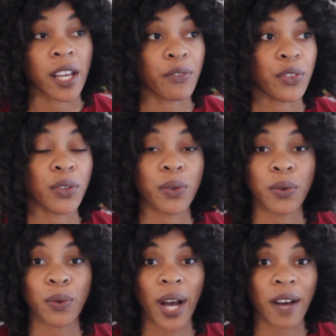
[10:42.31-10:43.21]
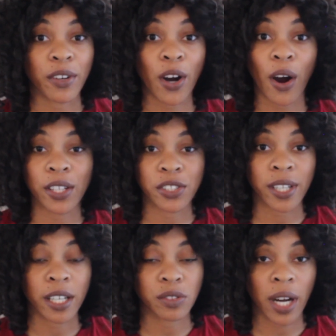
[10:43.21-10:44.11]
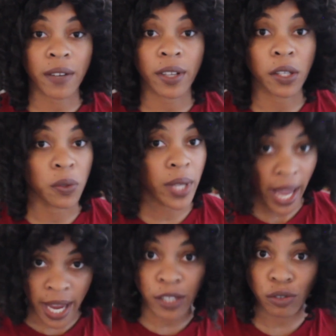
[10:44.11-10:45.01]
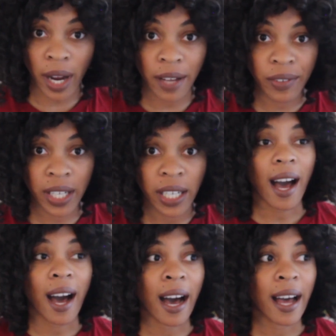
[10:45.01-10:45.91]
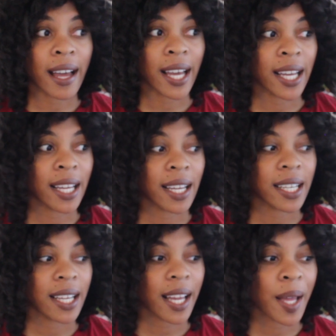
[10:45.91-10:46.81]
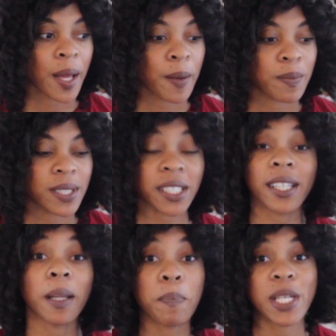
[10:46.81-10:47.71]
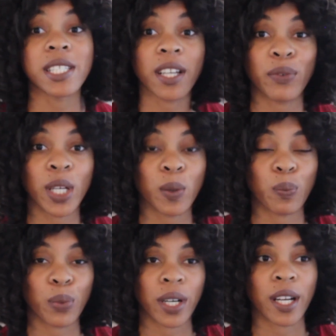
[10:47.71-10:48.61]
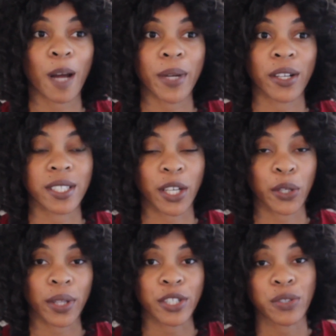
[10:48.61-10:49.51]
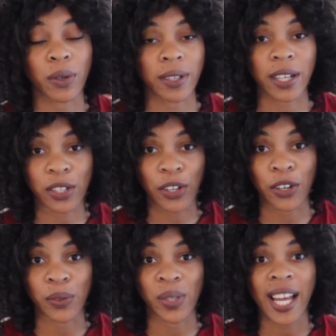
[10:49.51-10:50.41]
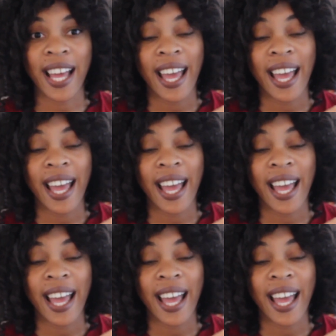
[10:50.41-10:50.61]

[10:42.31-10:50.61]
If you have a car that you're not driving, you can drive it. I am still in the midst of it, but I'm here to tell you that you're not alone,